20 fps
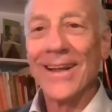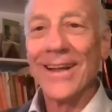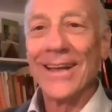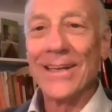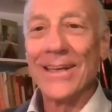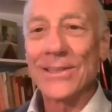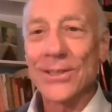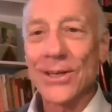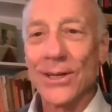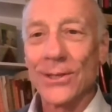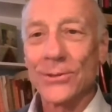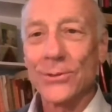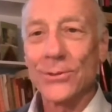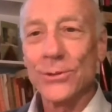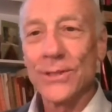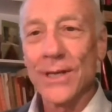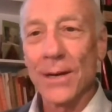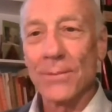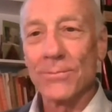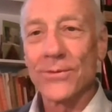It's called
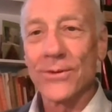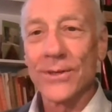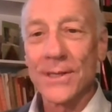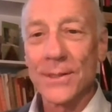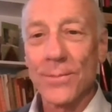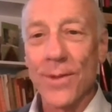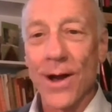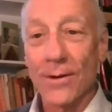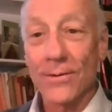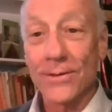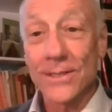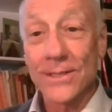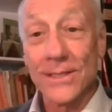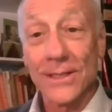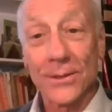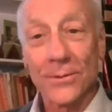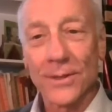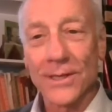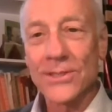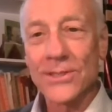Too Dumb for Democracy,
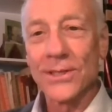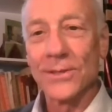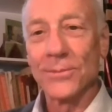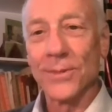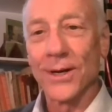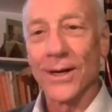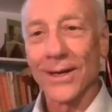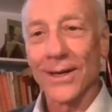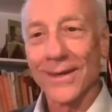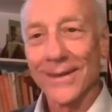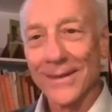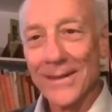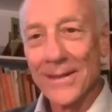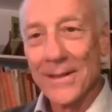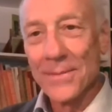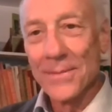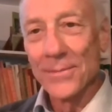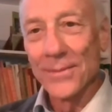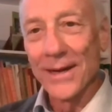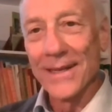
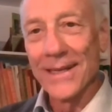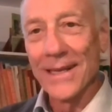By